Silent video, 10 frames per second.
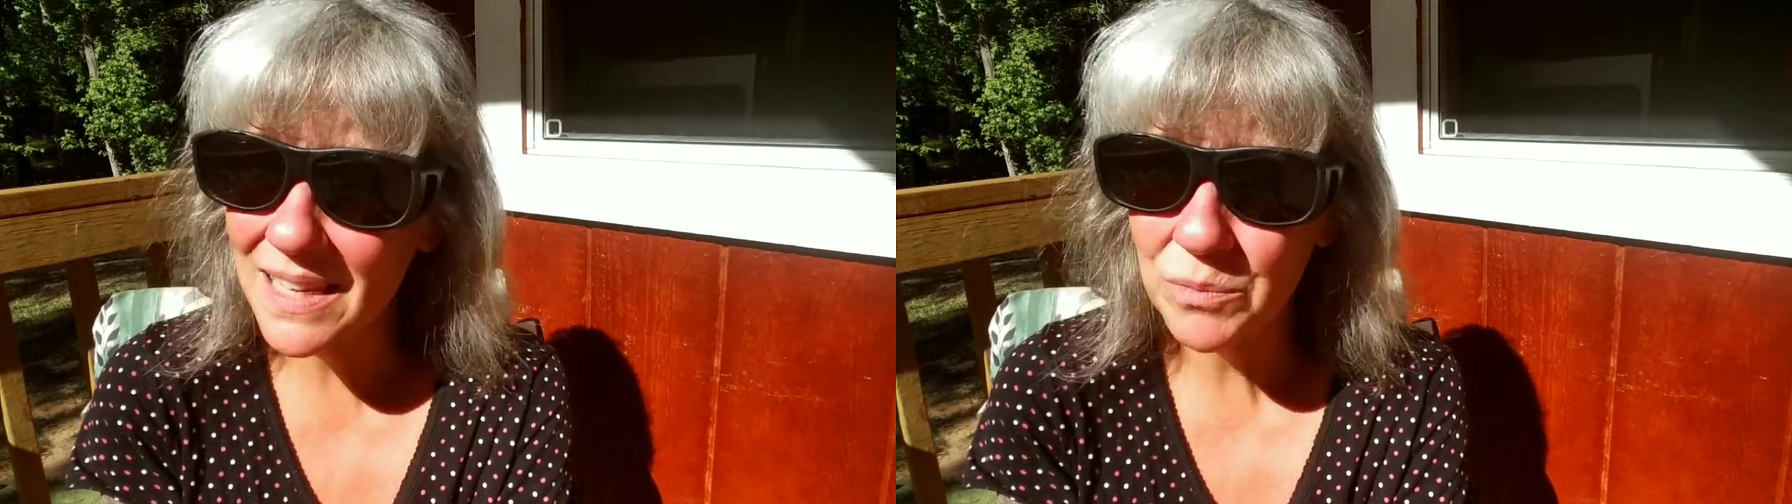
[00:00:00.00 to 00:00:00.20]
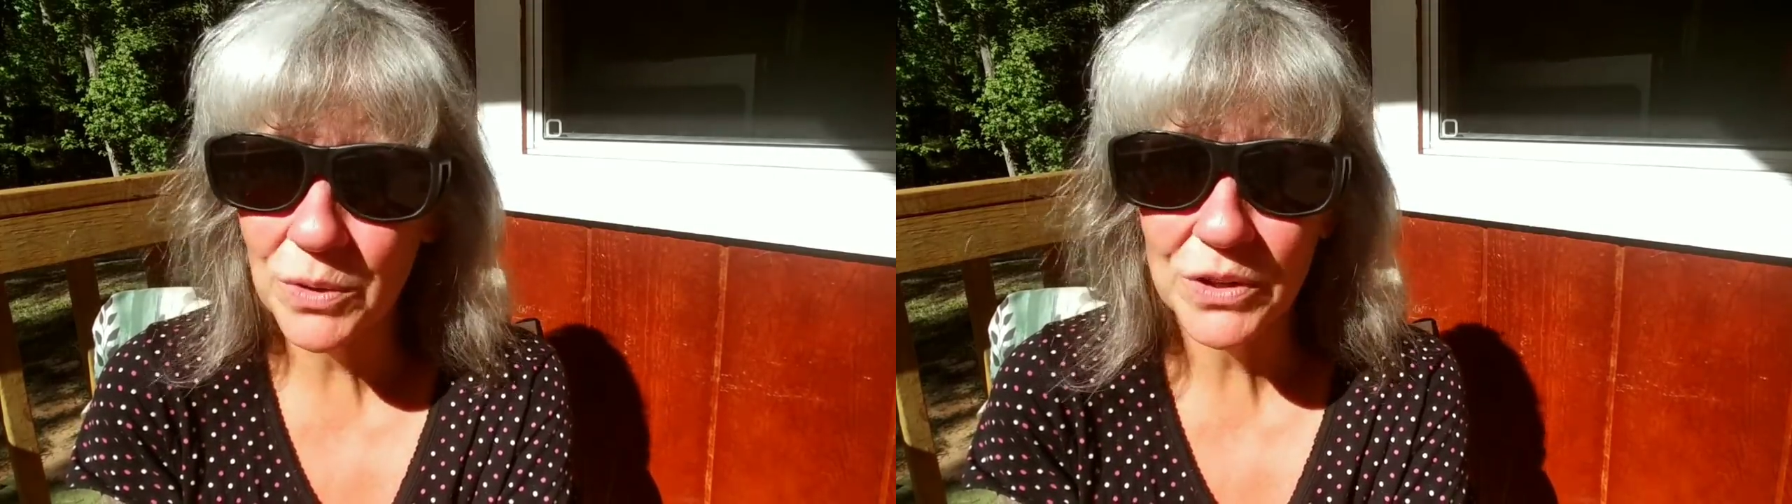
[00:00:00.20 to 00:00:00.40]

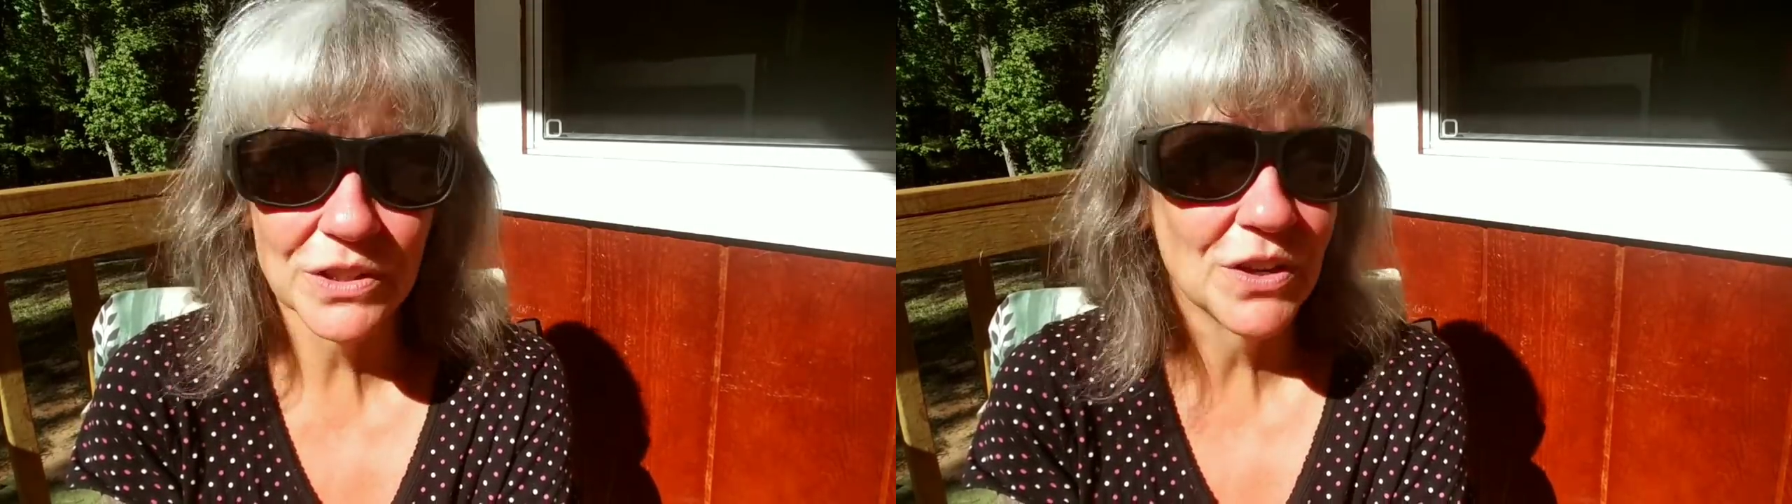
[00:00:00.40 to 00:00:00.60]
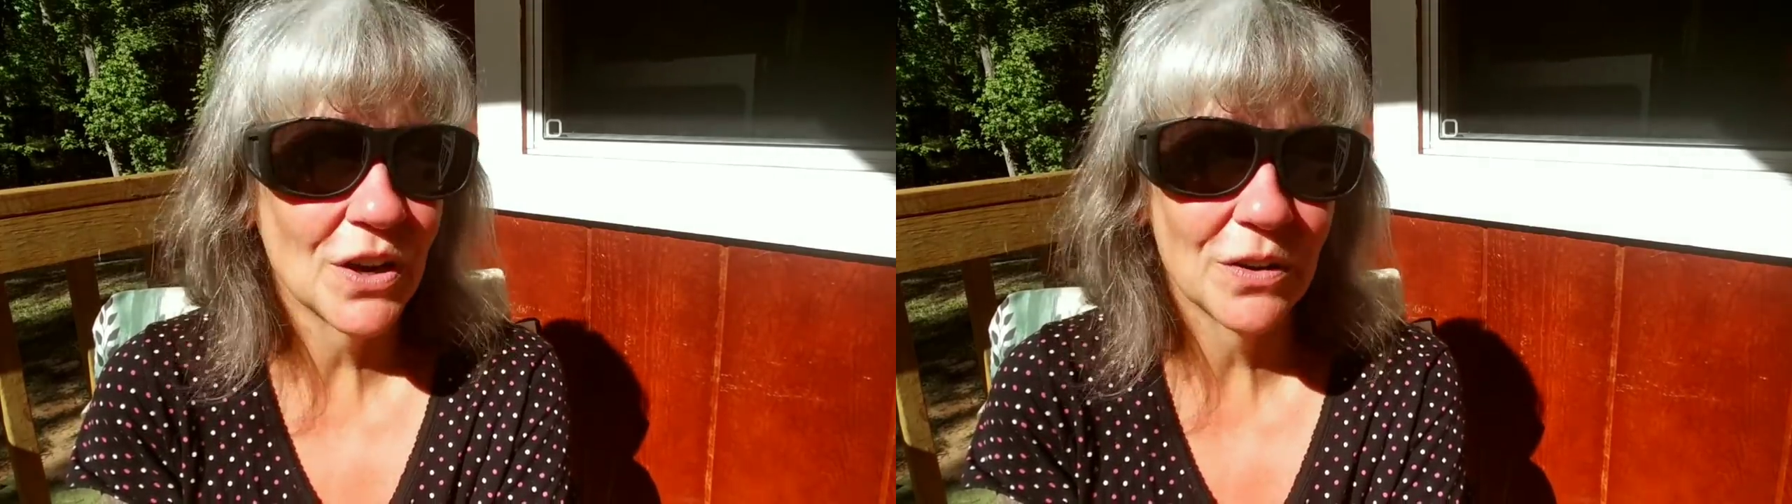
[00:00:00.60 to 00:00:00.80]
then we're going
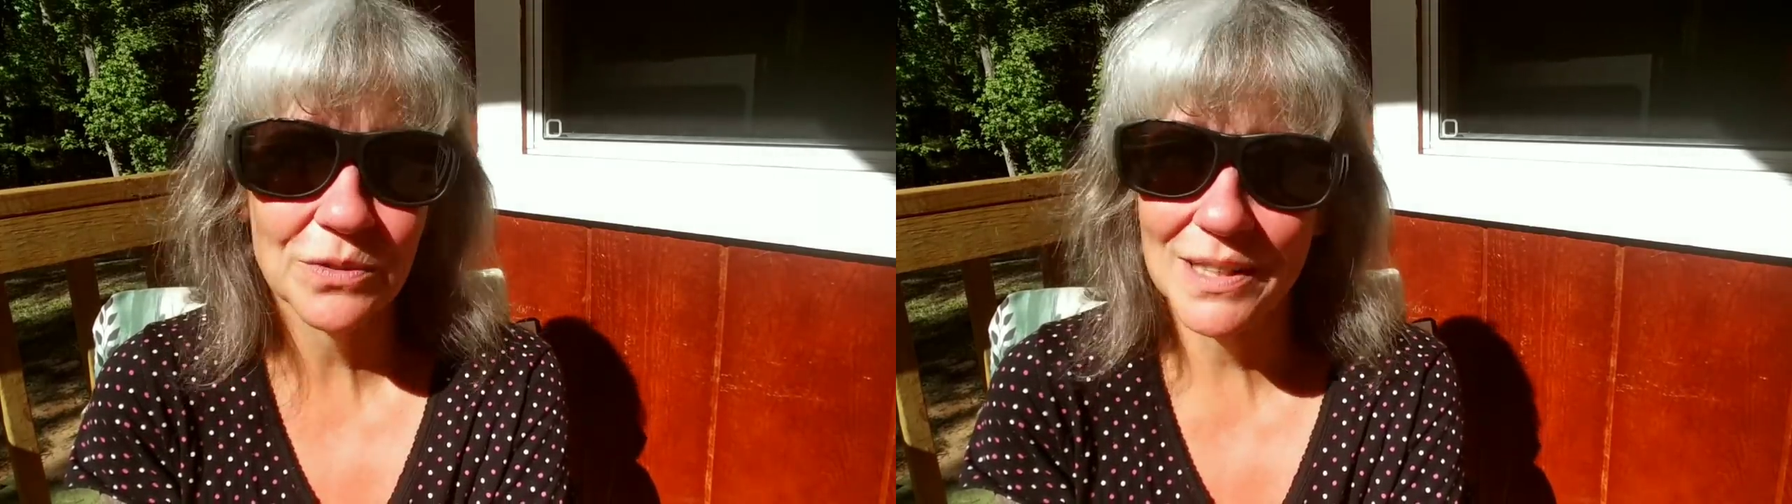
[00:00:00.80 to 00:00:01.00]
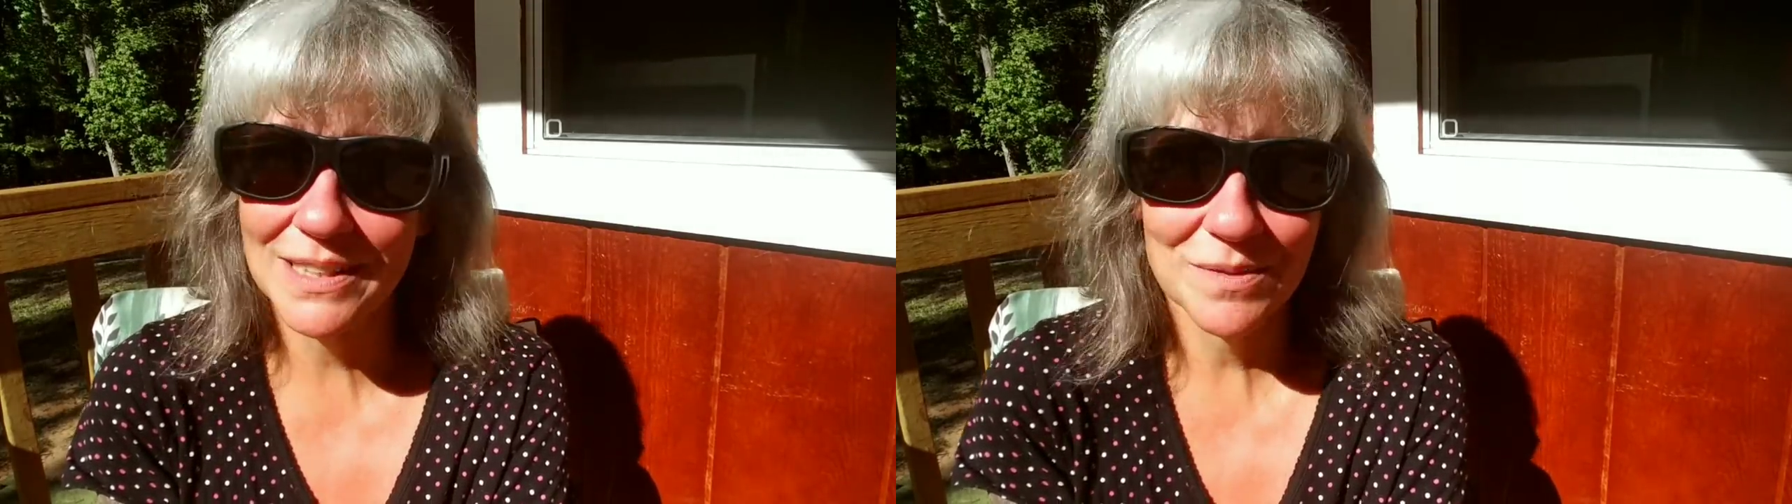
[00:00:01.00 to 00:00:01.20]
to
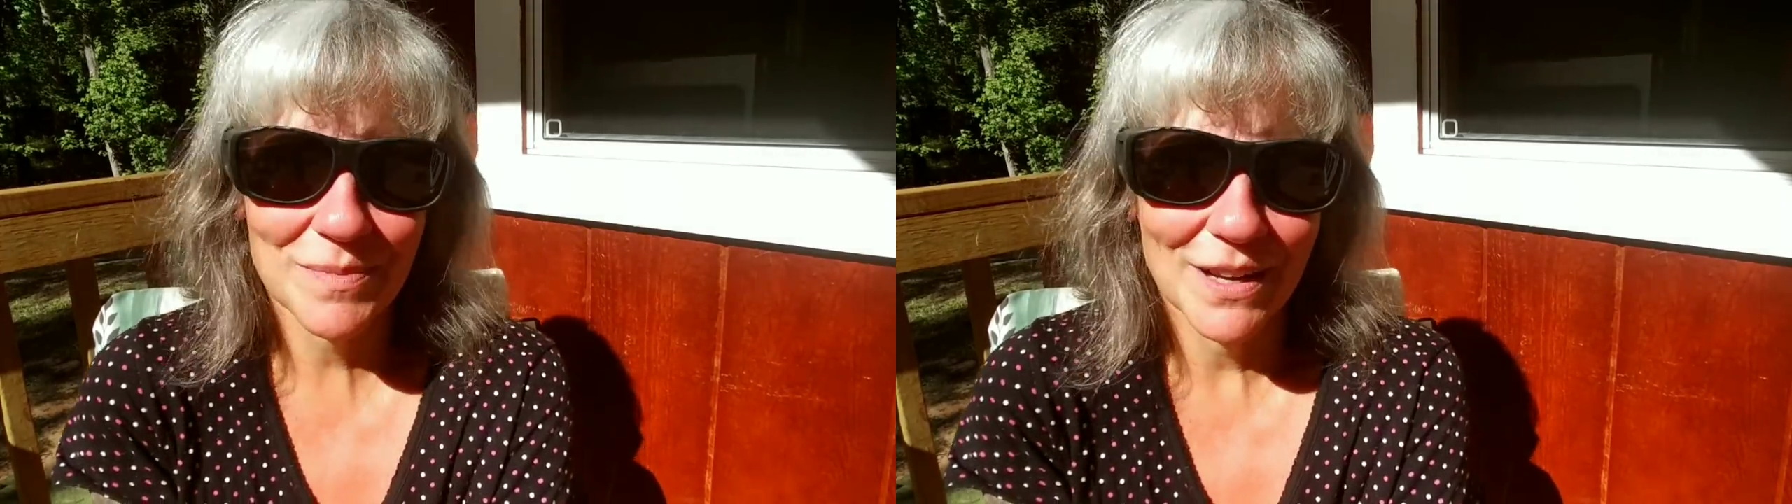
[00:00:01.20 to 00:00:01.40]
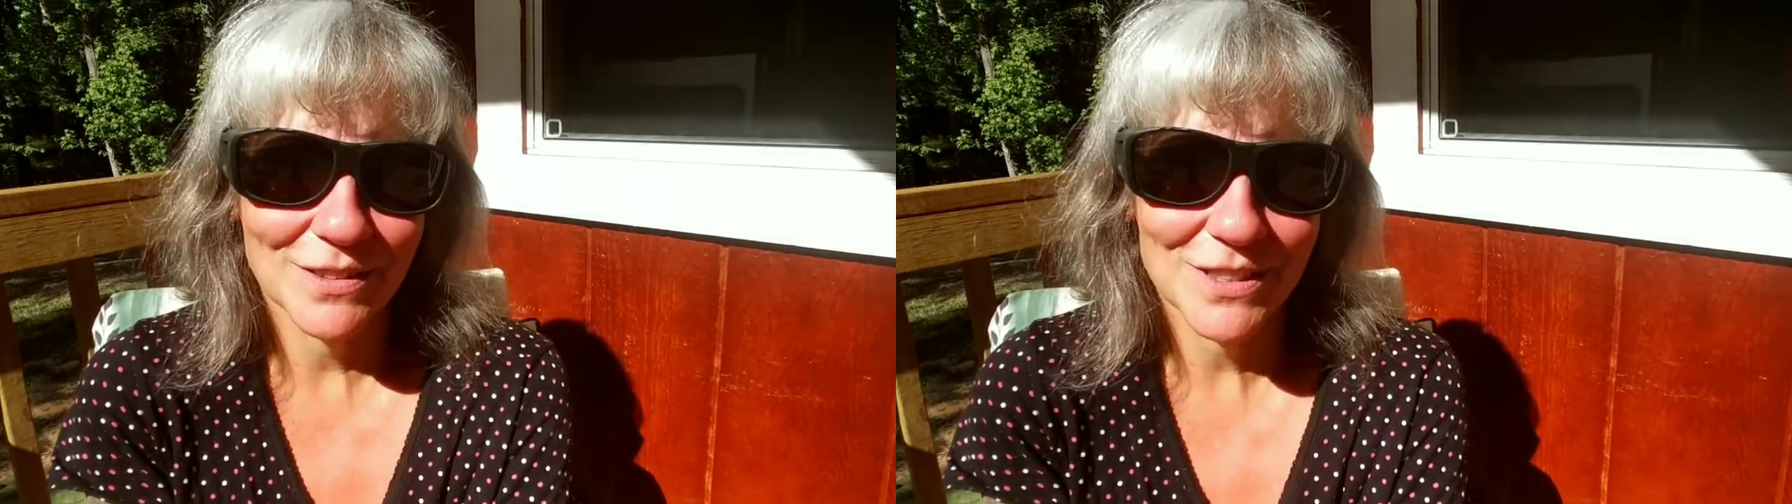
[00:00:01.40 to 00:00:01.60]
know that it's
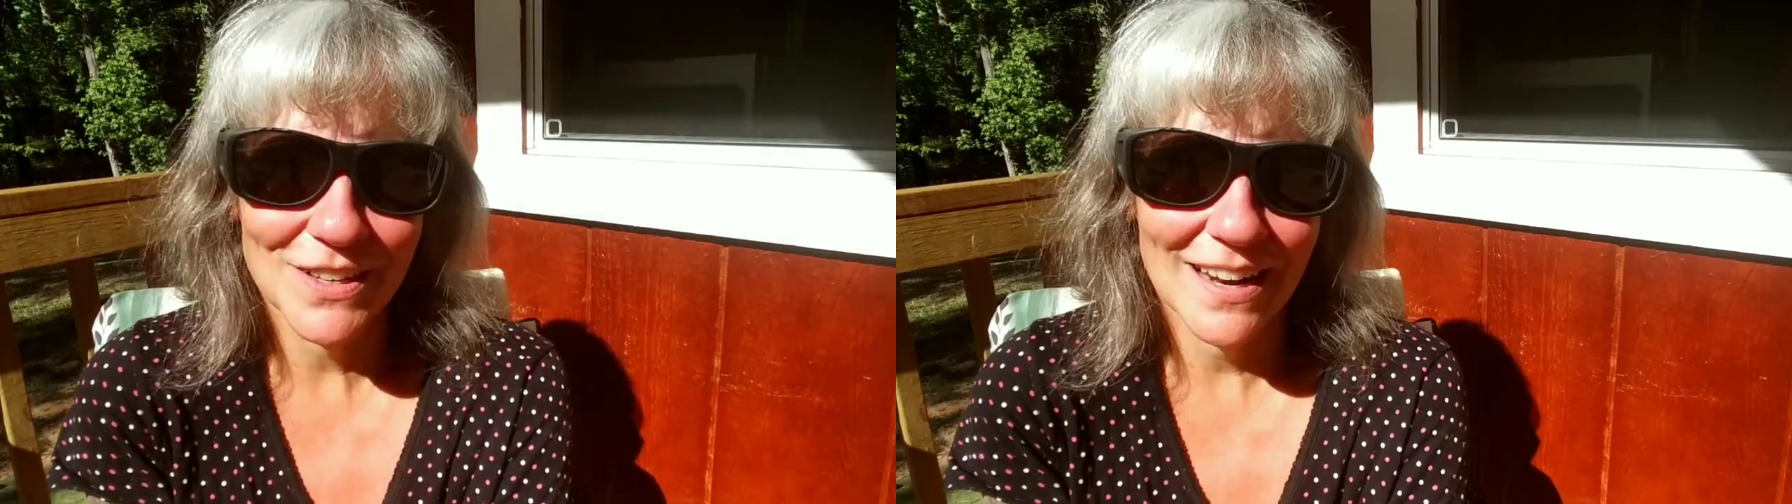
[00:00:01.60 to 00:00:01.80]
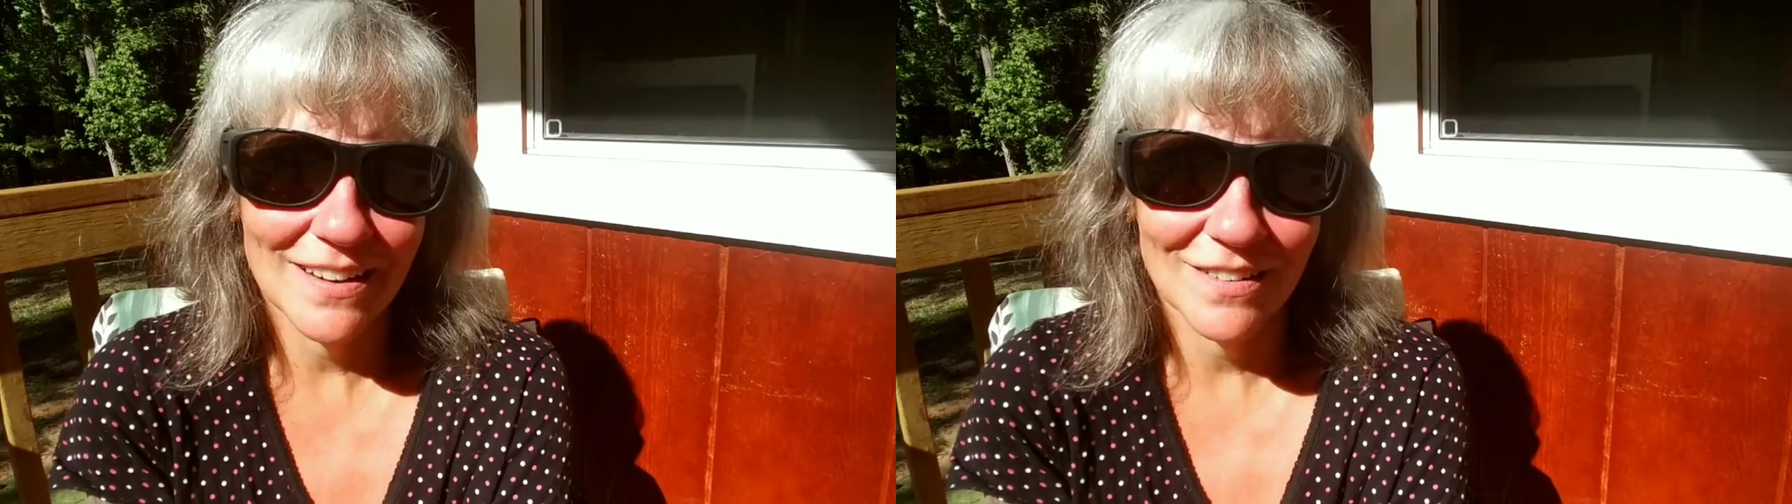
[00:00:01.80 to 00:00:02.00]
my
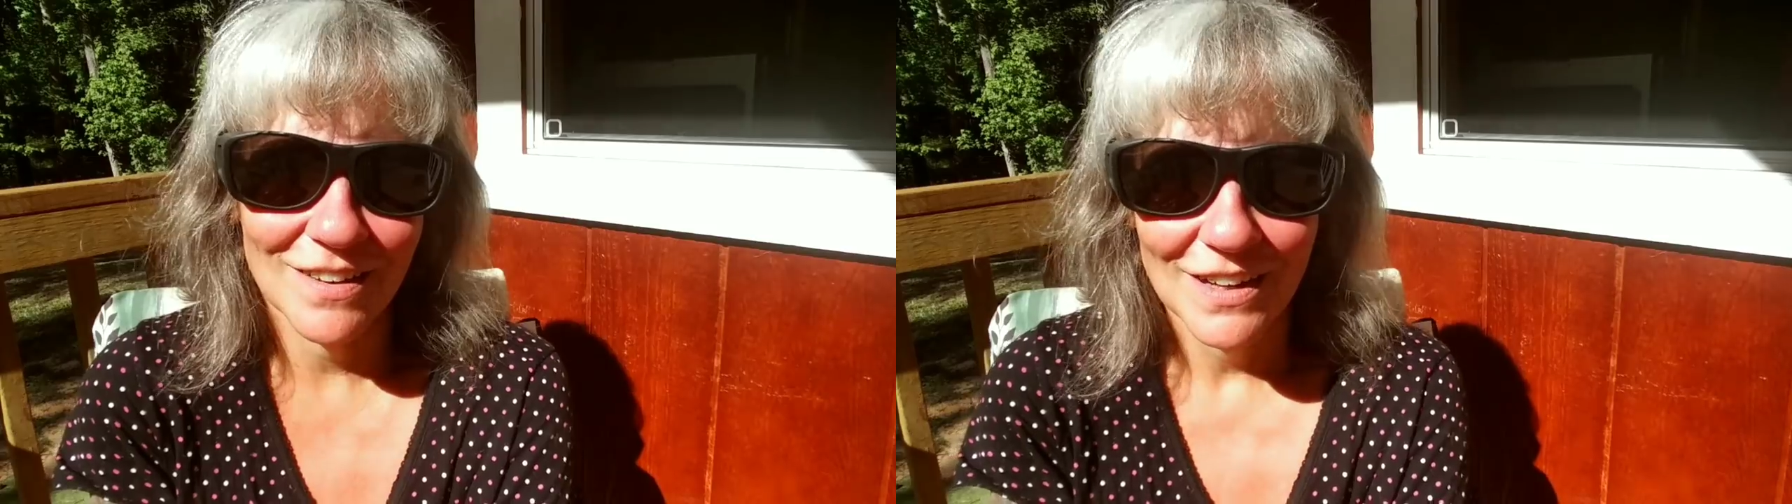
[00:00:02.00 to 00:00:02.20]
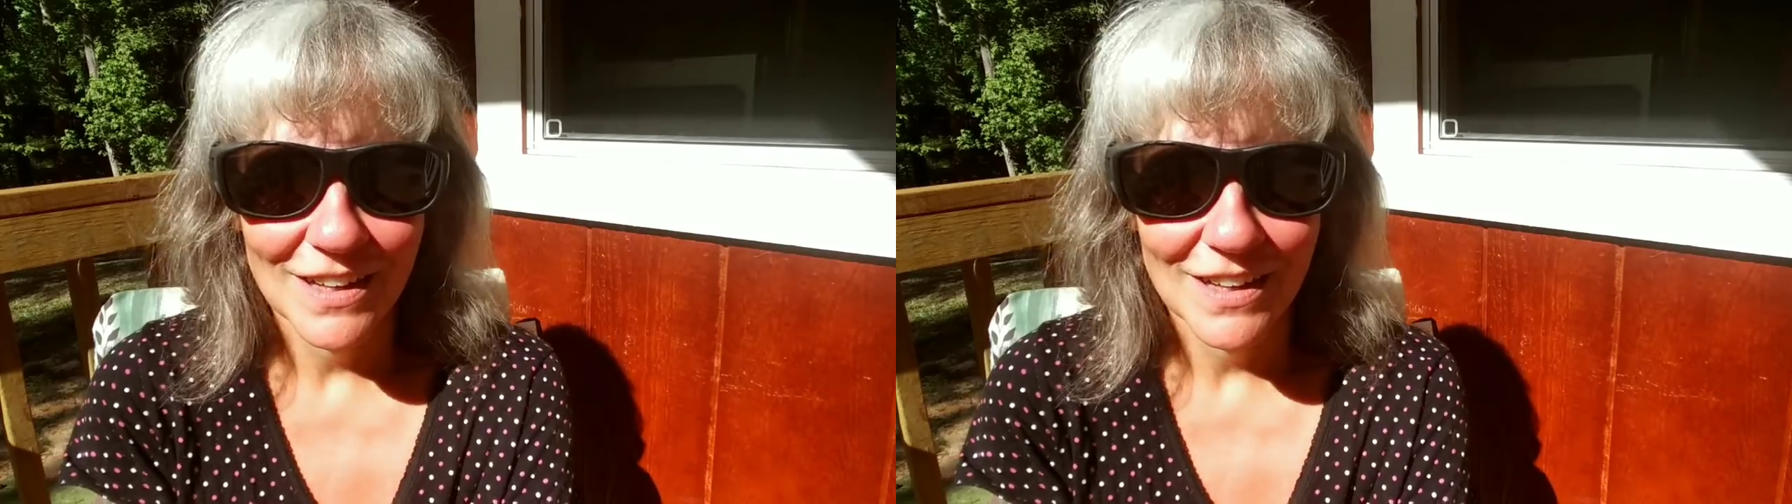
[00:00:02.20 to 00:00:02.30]
alternator.